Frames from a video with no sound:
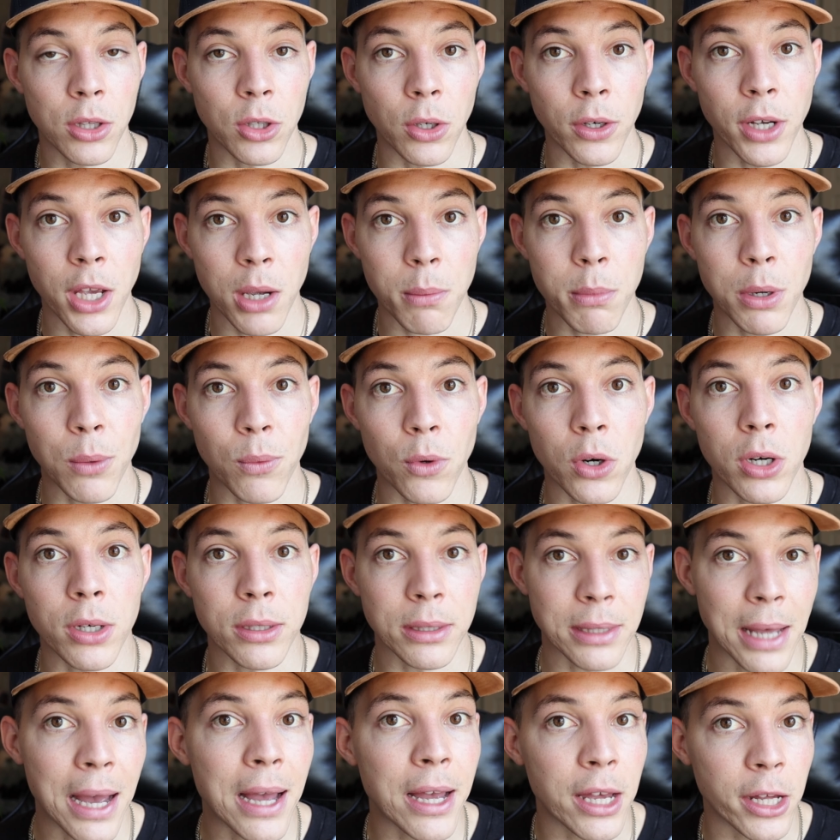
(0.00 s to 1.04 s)
Don't get me wrong,
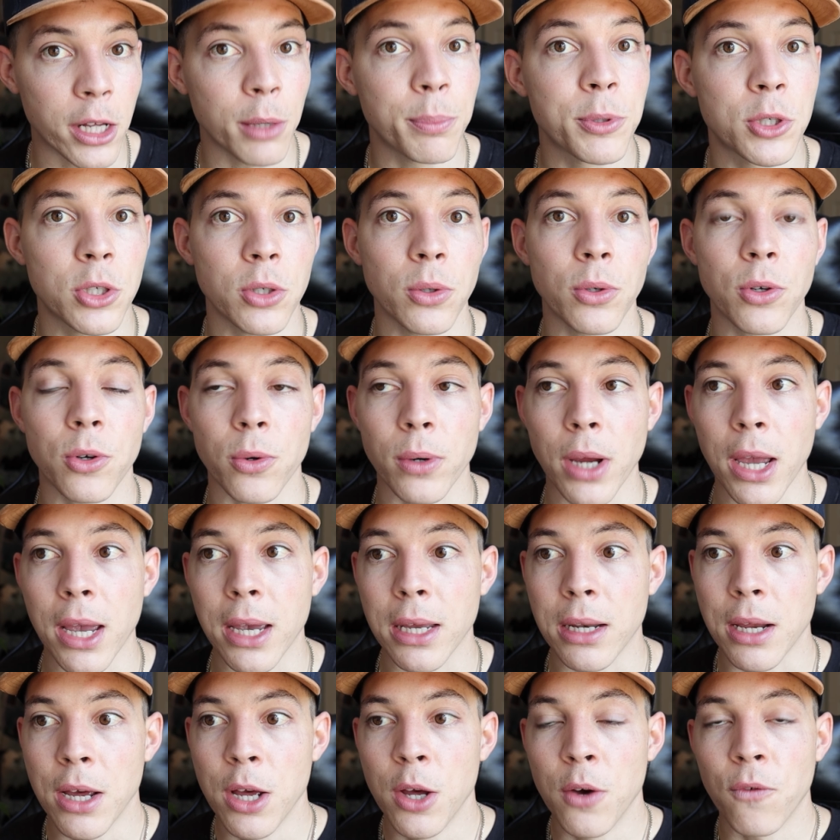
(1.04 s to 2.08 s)
that helps you
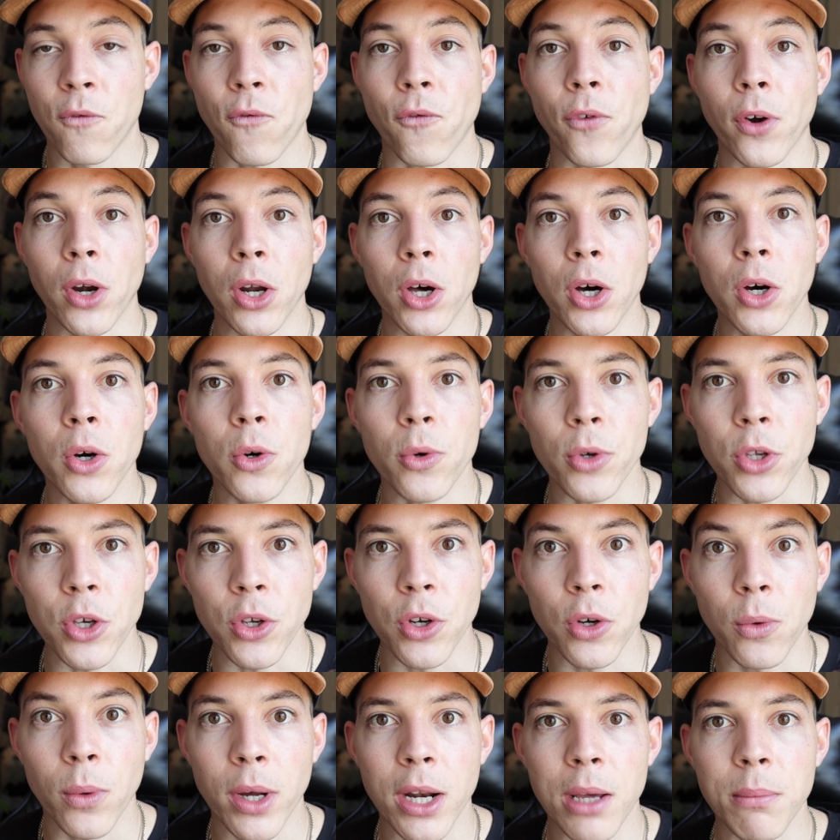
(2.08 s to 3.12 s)
create flow, you
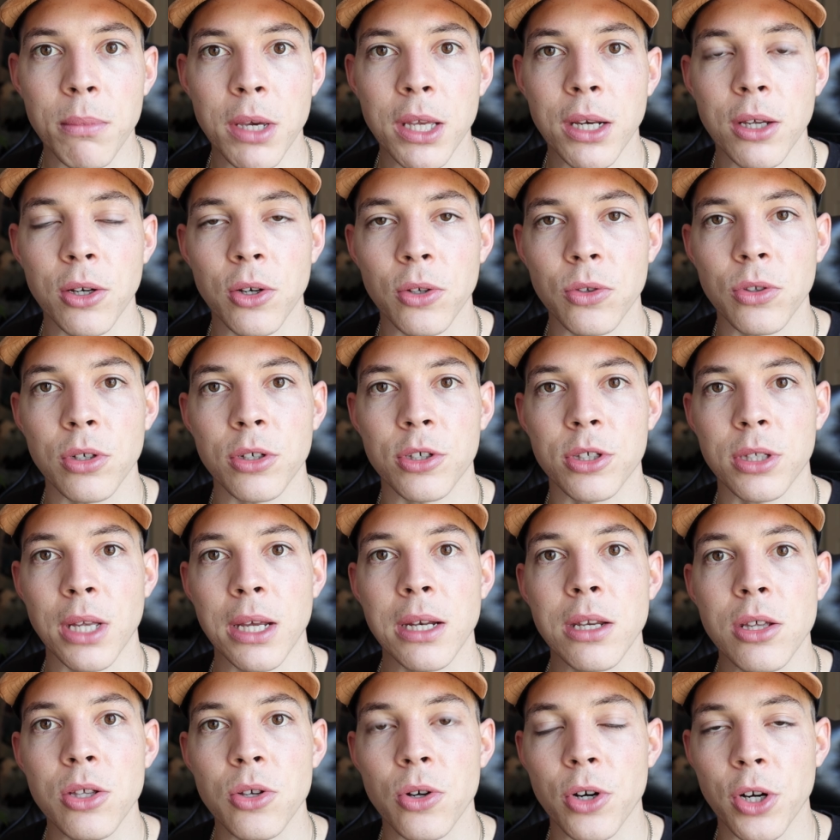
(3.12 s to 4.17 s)
know what I mean, and
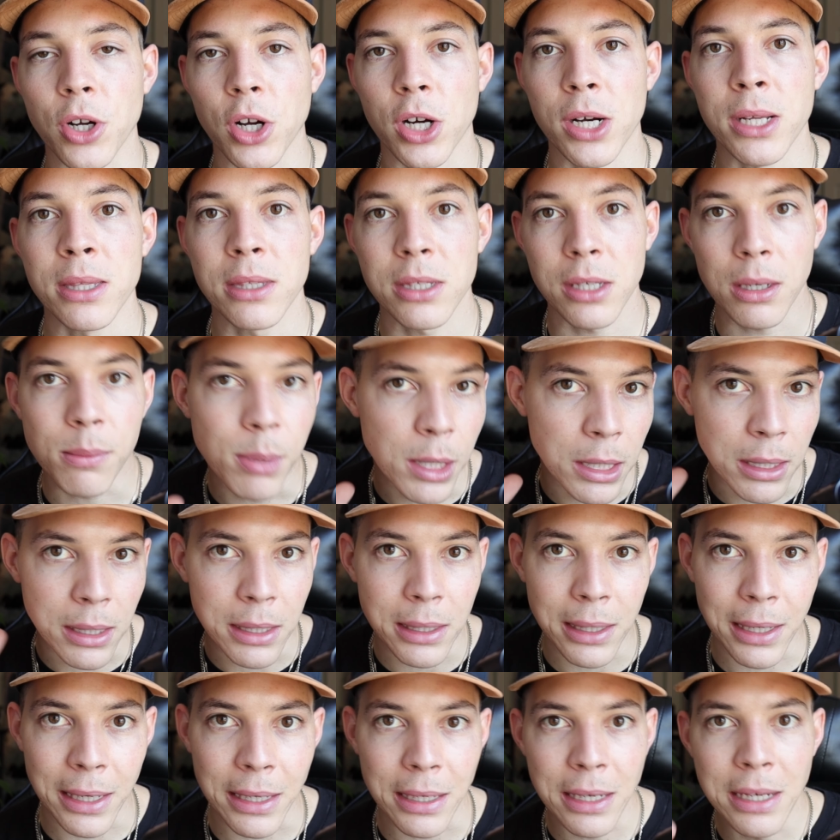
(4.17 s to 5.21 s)
understanding your concept and
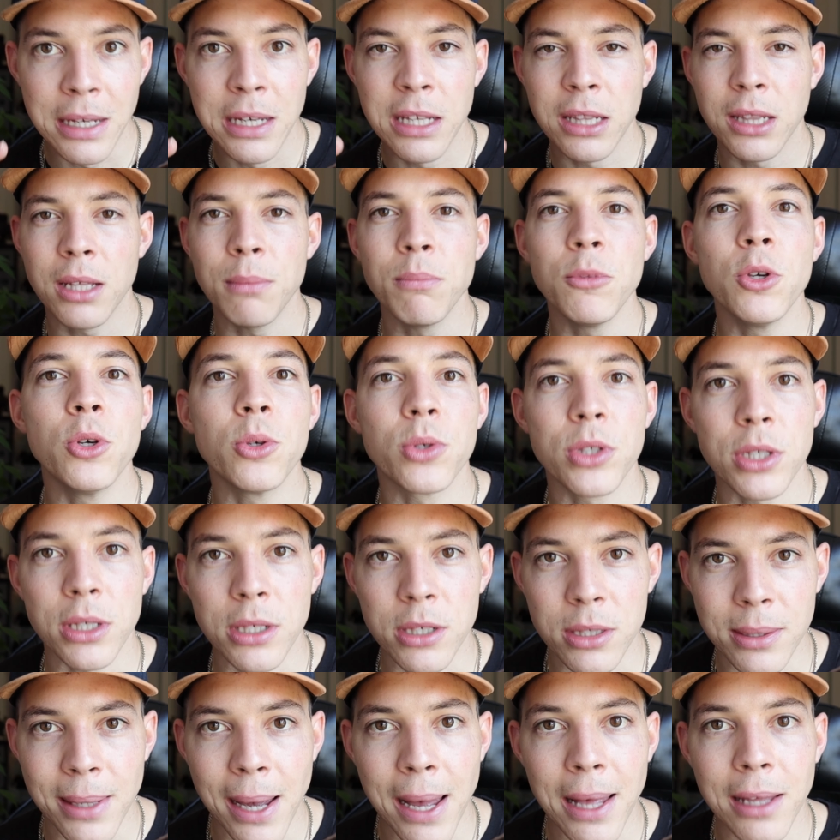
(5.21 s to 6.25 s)
like the music
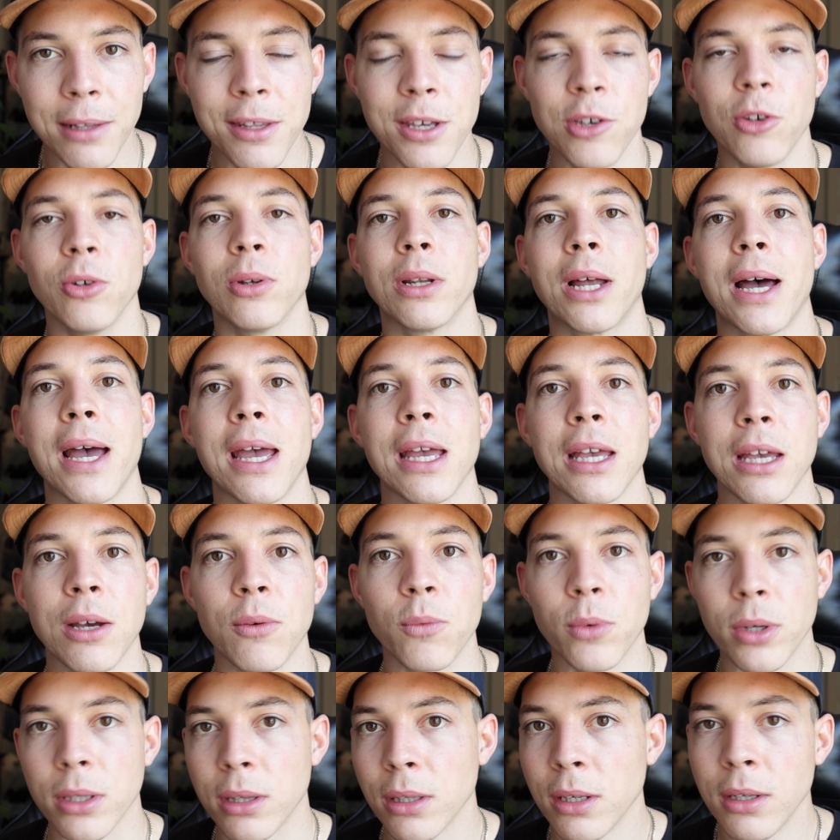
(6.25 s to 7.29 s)
style that you like and
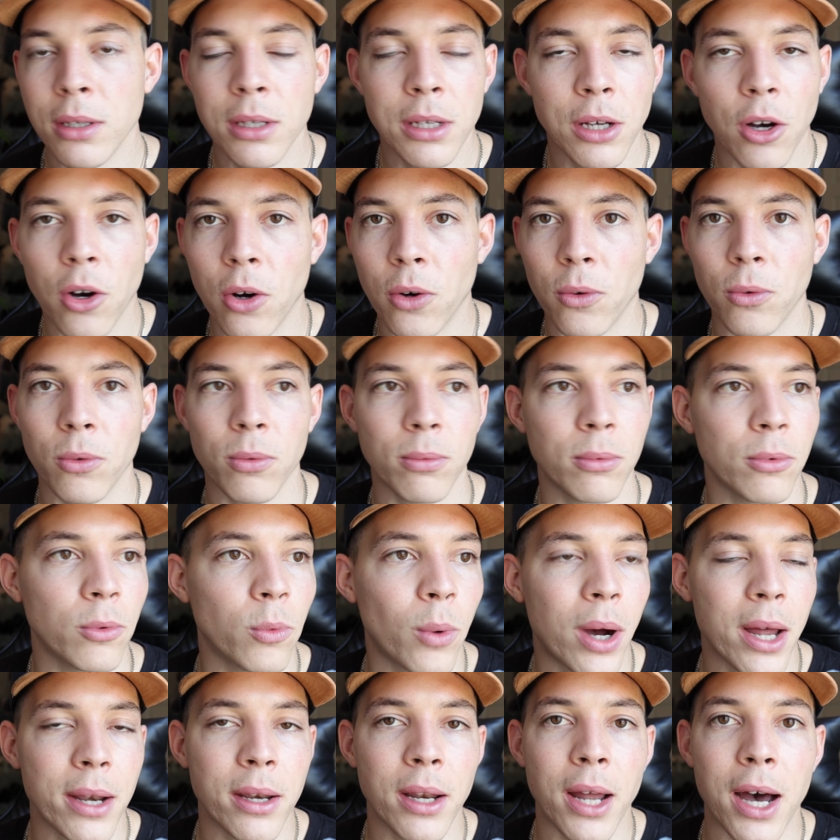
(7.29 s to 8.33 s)

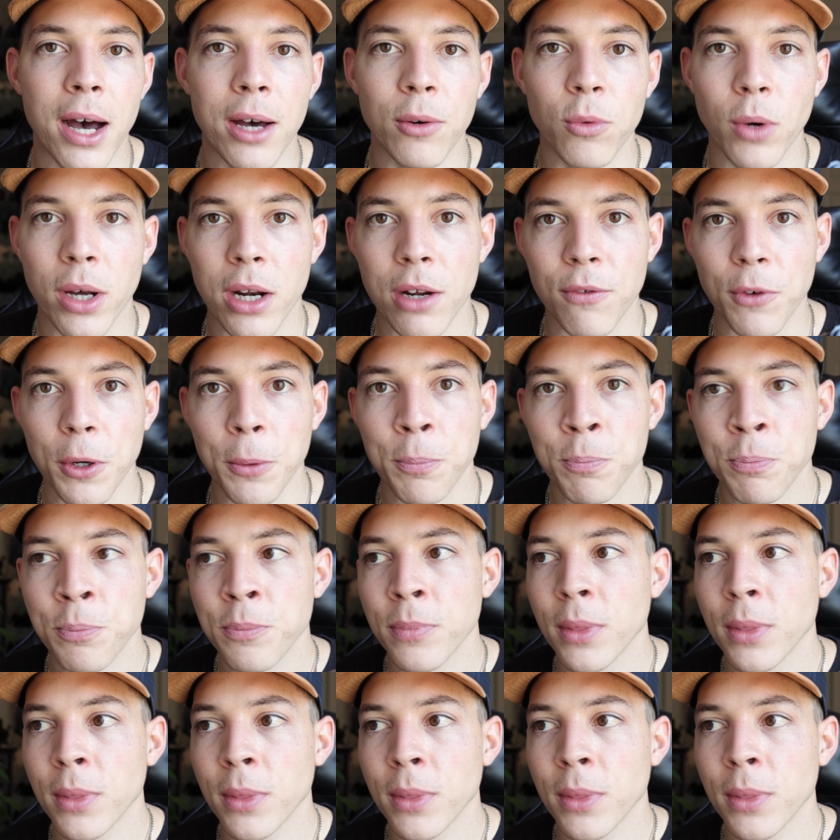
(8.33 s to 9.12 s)
whatnot, whatever.